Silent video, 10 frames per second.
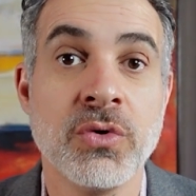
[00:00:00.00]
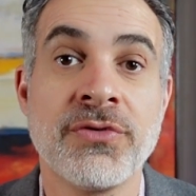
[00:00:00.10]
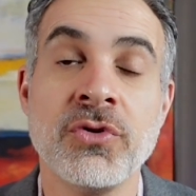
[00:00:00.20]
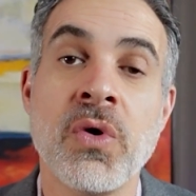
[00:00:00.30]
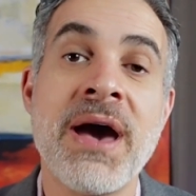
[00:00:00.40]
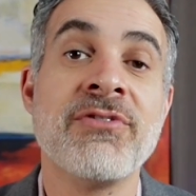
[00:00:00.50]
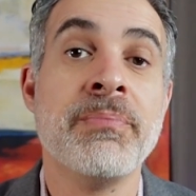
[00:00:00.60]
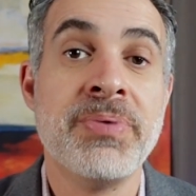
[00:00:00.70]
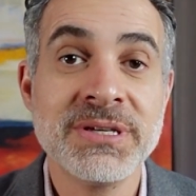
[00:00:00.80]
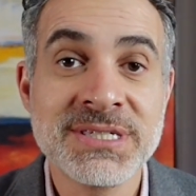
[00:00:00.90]
If you have a
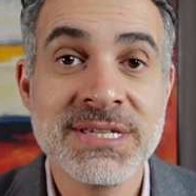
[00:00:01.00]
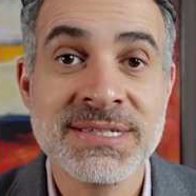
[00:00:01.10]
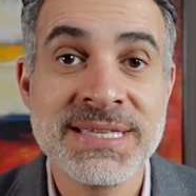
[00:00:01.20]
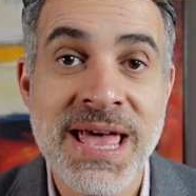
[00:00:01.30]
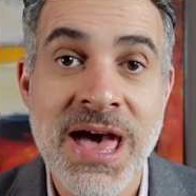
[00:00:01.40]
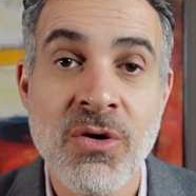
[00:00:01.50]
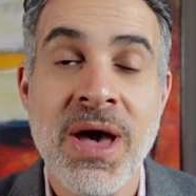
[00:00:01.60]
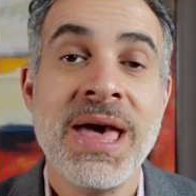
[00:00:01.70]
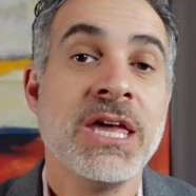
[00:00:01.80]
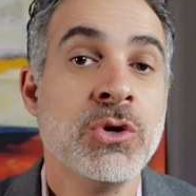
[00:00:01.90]
business now,
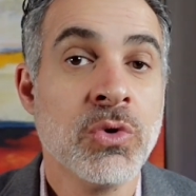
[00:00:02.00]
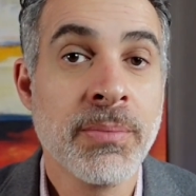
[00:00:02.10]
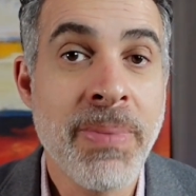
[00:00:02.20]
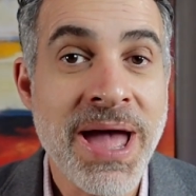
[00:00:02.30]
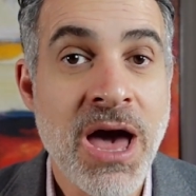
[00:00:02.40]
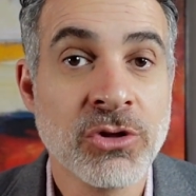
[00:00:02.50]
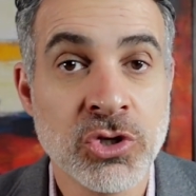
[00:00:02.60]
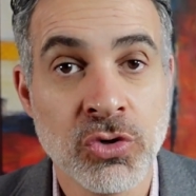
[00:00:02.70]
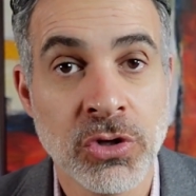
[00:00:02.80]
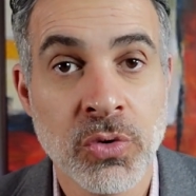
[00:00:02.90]
you want to buy out
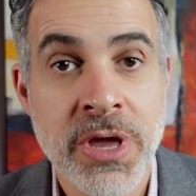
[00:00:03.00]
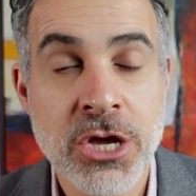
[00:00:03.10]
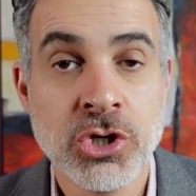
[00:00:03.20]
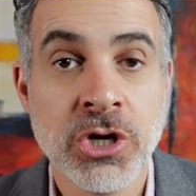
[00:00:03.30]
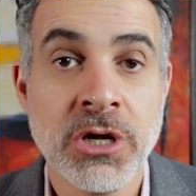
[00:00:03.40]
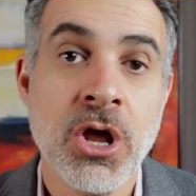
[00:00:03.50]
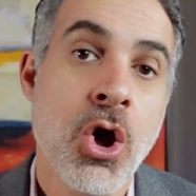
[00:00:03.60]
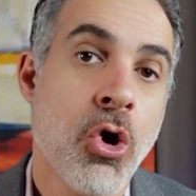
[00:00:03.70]
your location,